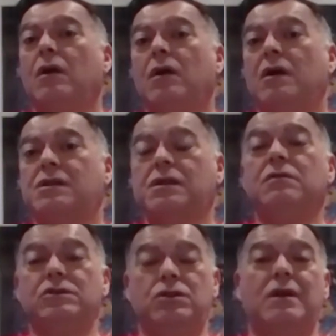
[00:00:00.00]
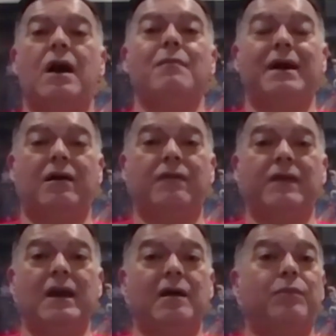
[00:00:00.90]
As soon as you come out of
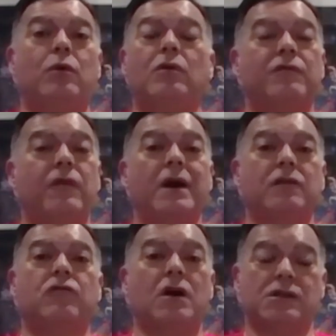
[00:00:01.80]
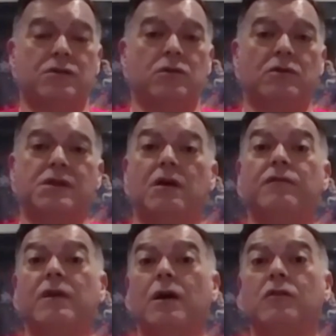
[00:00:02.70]
the airport, find a drugstore. So
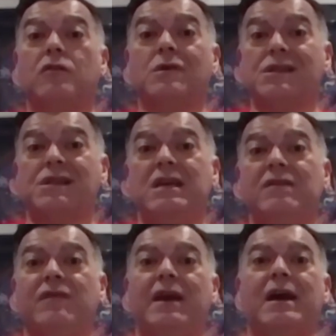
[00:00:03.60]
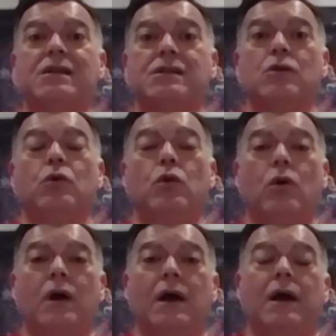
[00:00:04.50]
go to a CVS
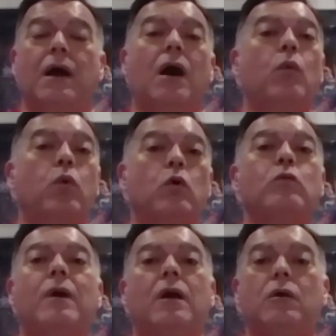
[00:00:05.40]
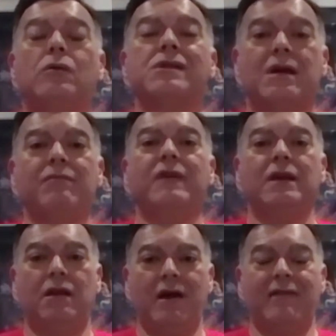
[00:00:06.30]
or a Walmart or
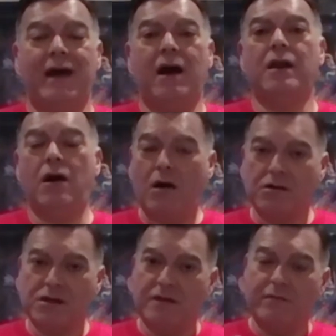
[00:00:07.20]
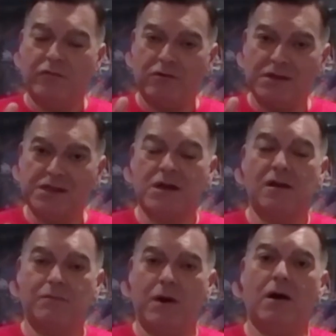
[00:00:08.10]
something like that and ask them for a
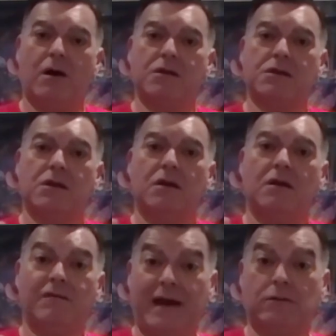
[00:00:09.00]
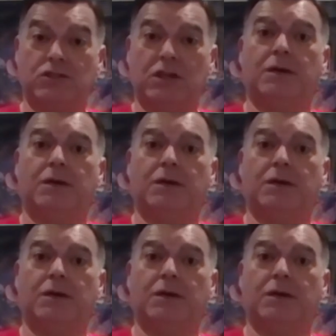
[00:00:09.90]
sun pass voucher.